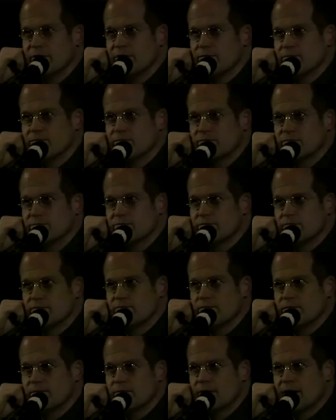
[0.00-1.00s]
But
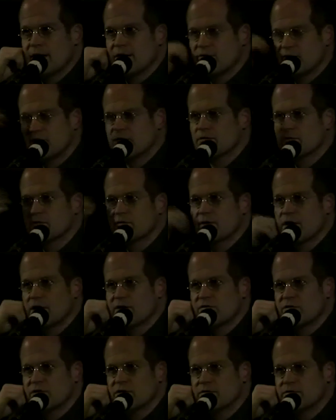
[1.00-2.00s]
I still
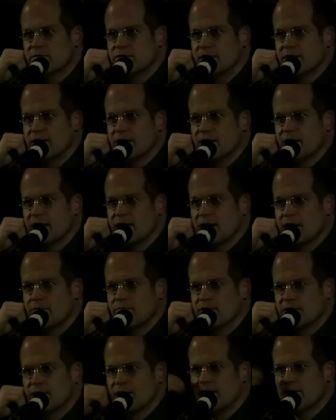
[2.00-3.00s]
saw children, and
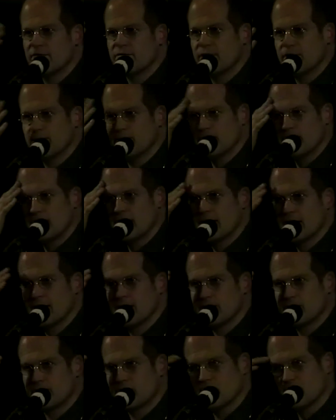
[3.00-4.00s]
I realized that
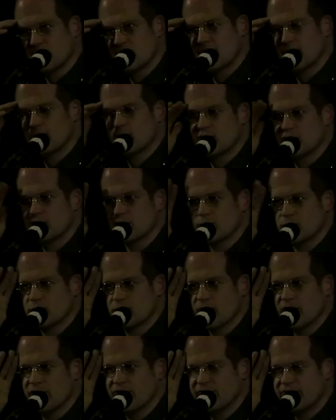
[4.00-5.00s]
my perceptions were